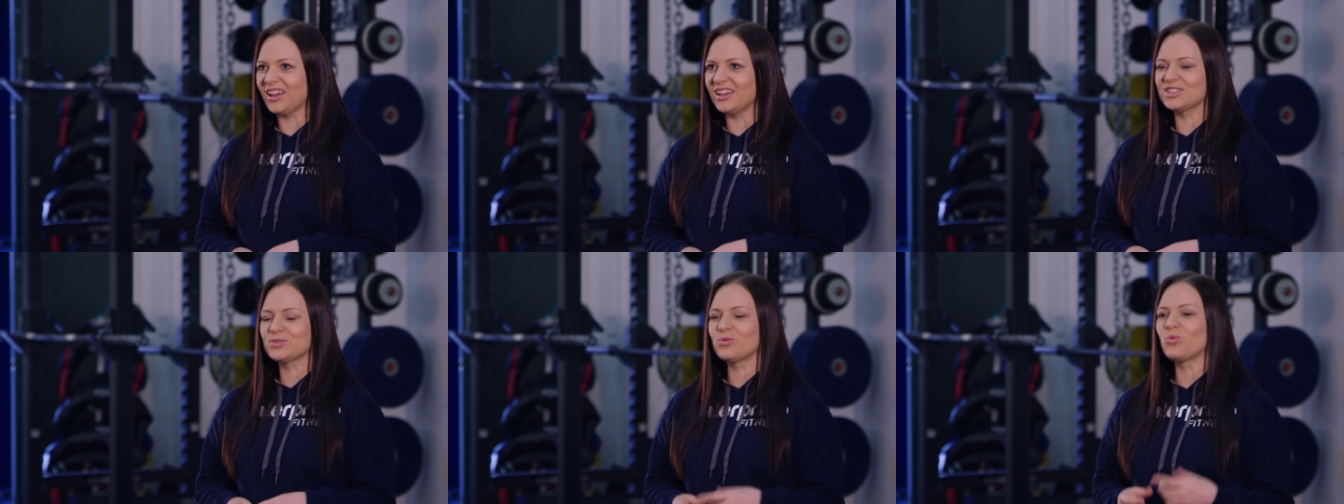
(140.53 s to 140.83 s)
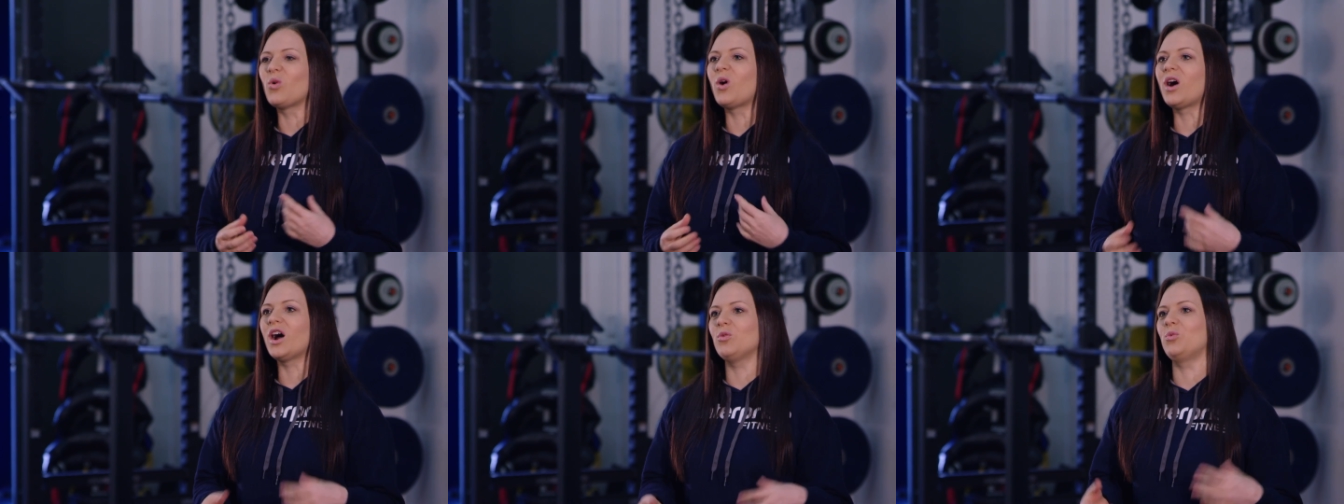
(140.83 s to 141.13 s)
It's
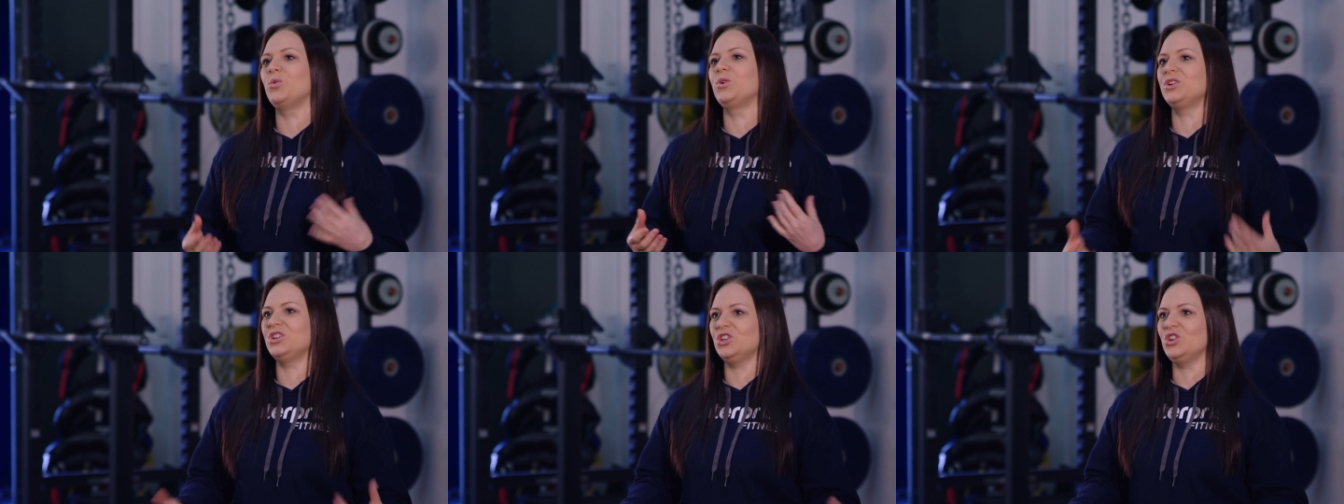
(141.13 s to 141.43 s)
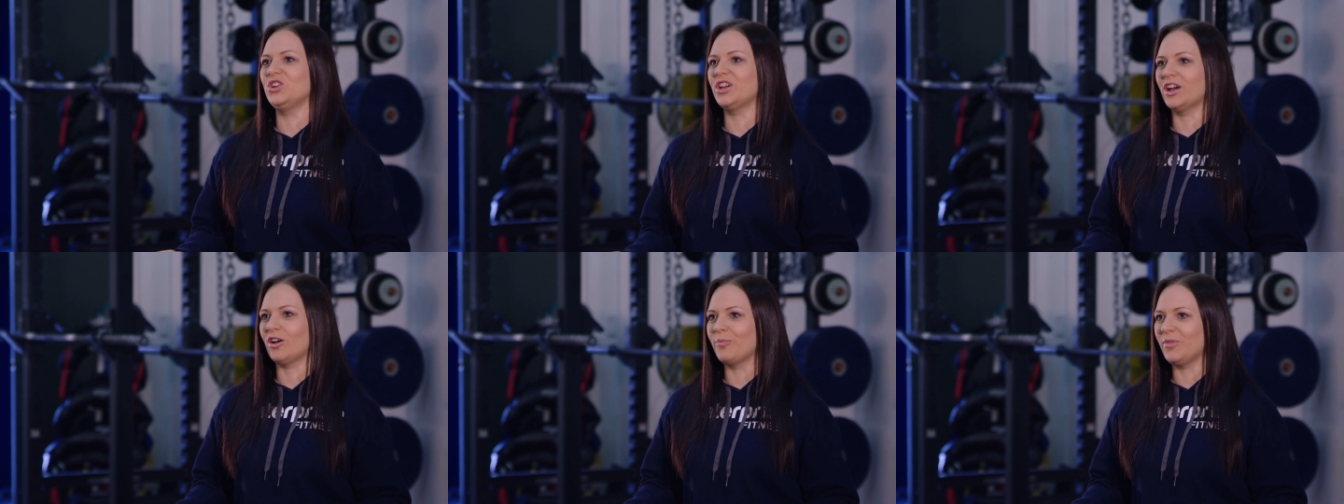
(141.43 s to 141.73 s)
why wouldn't you
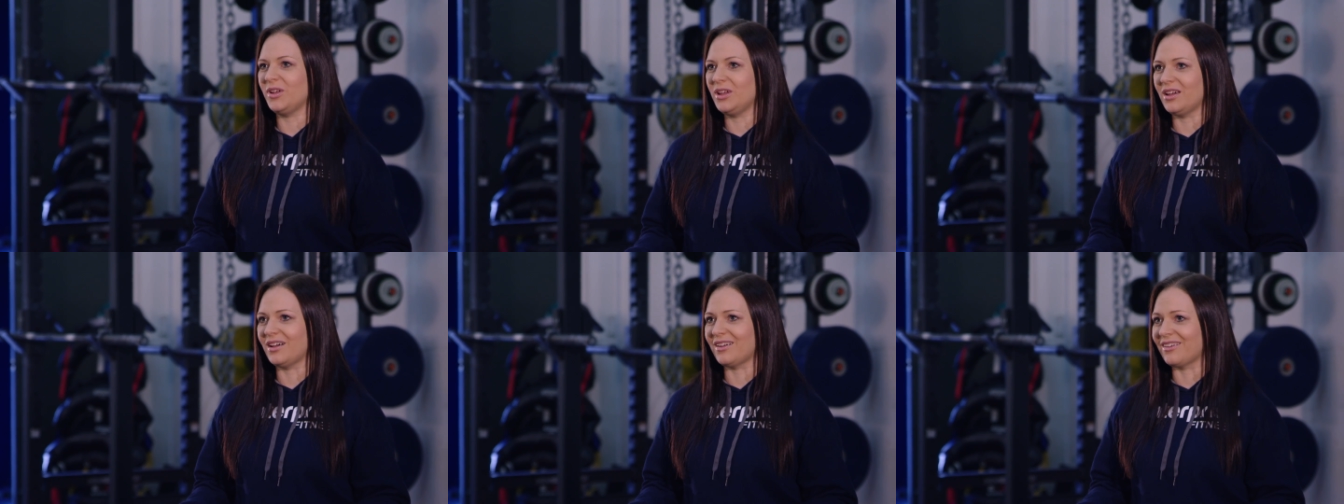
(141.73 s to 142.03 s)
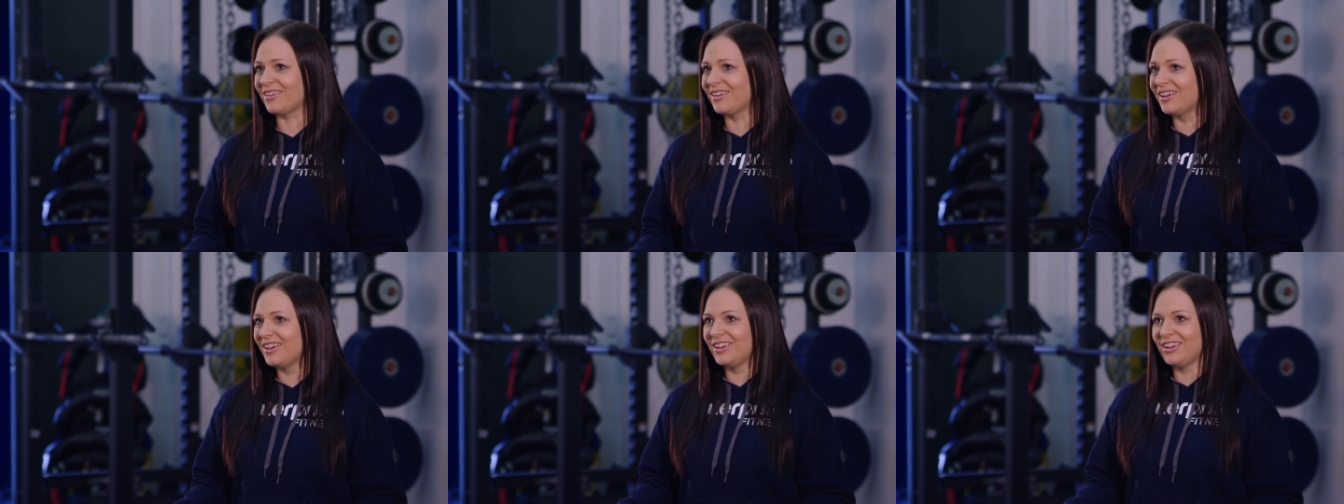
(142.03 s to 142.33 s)
come here?
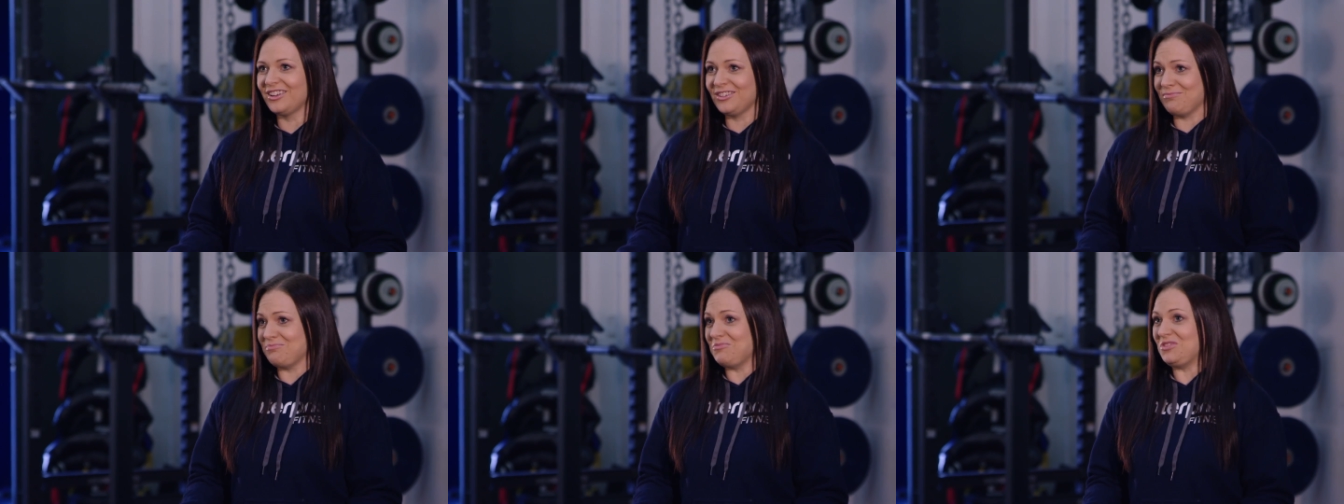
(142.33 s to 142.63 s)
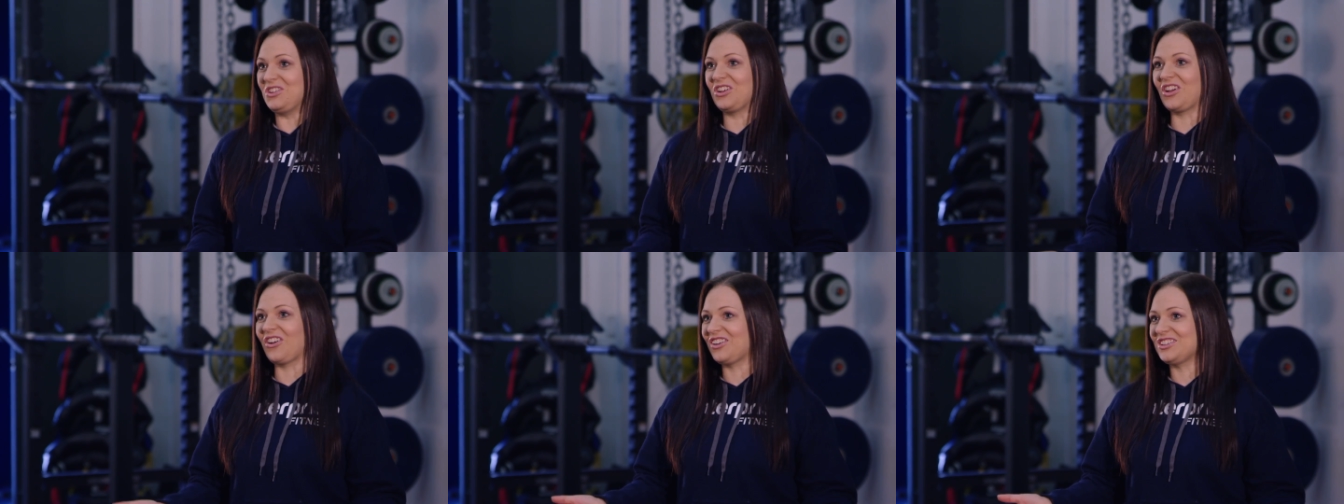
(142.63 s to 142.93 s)

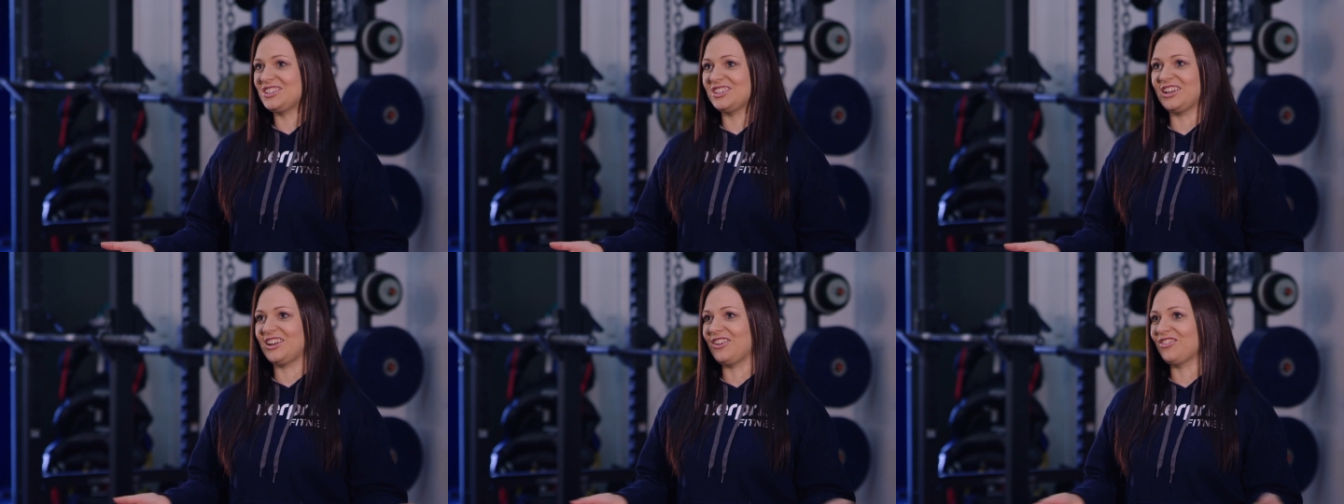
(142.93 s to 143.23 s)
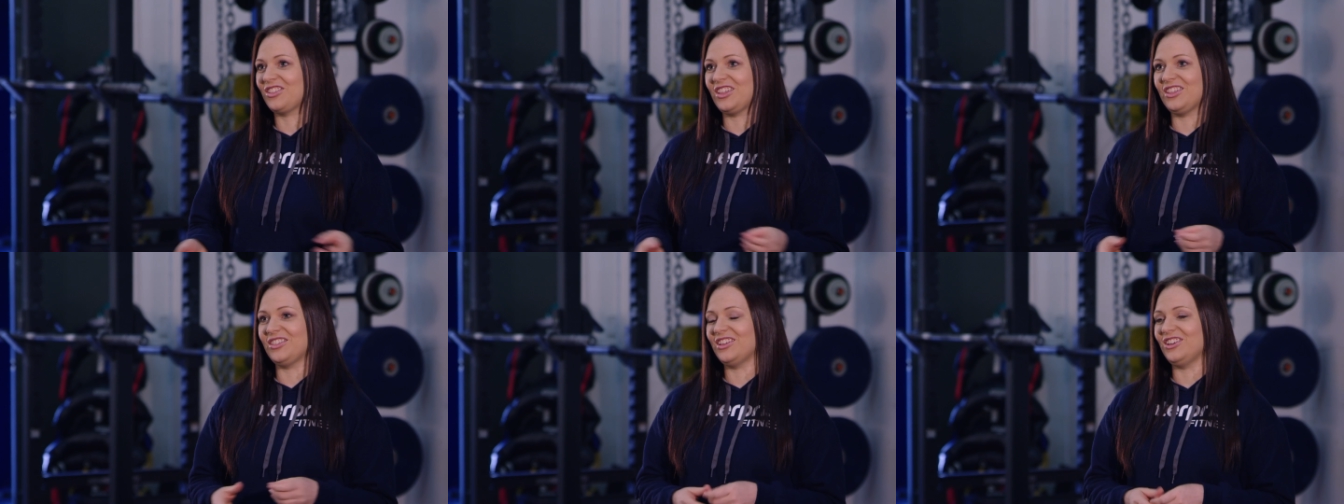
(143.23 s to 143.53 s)
You're going to get
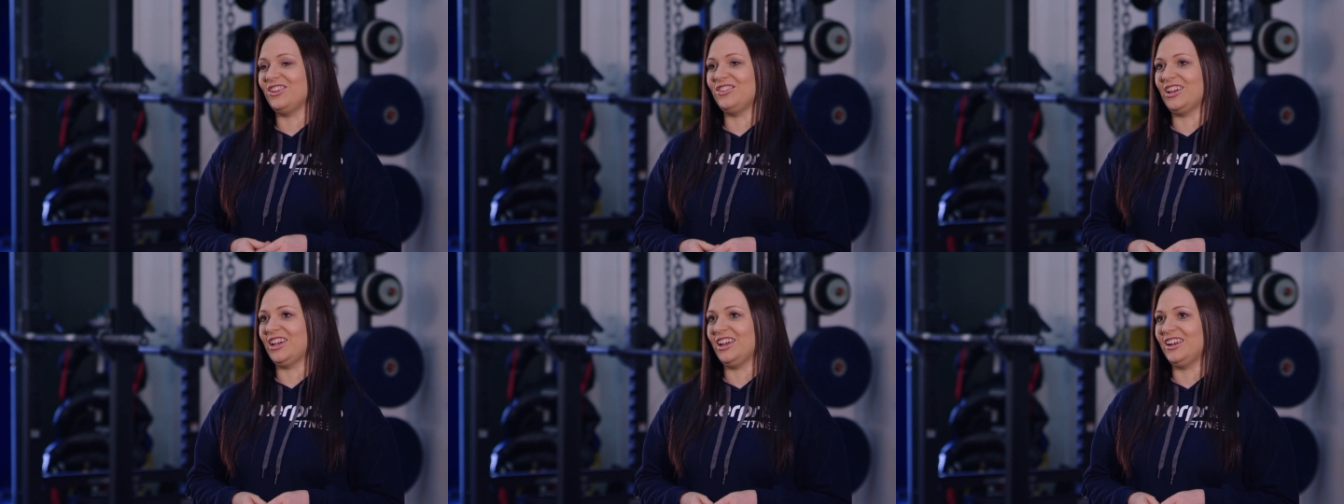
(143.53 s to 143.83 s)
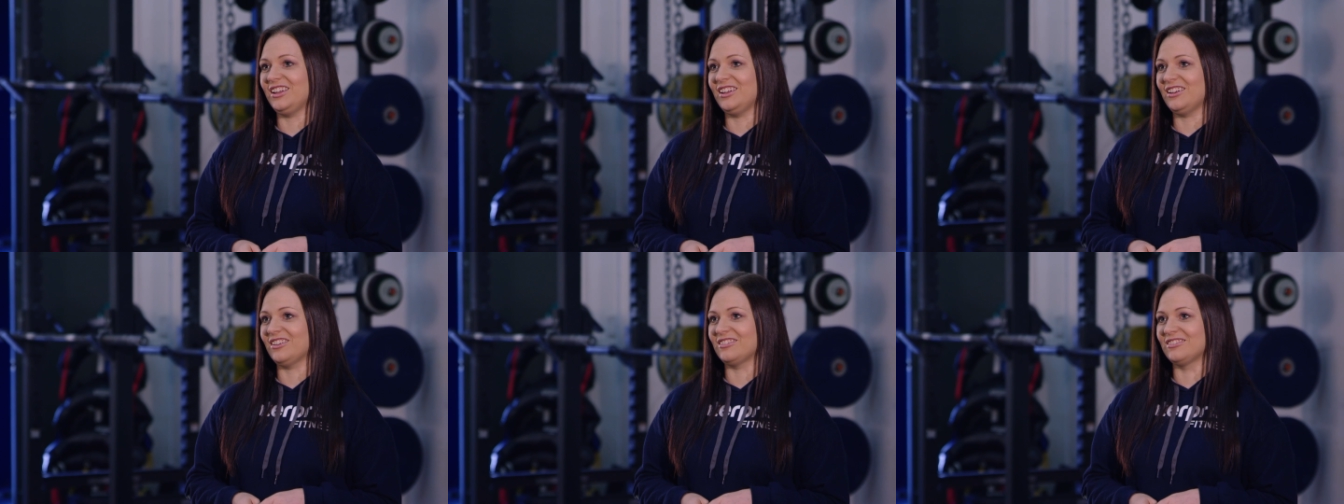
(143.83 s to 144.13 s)
everything that you need
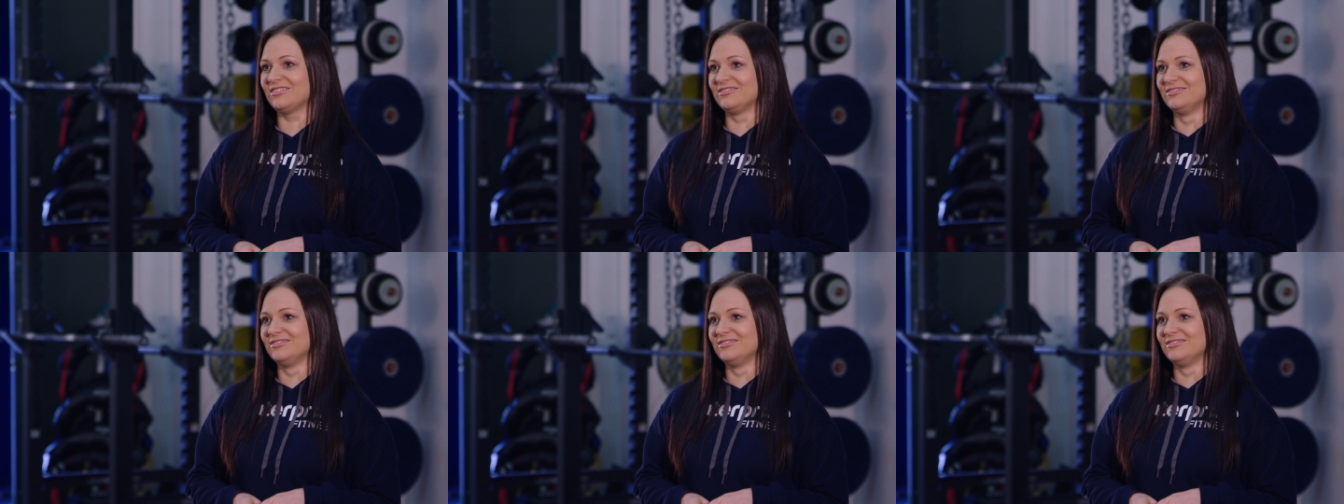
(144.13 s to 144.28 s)
here.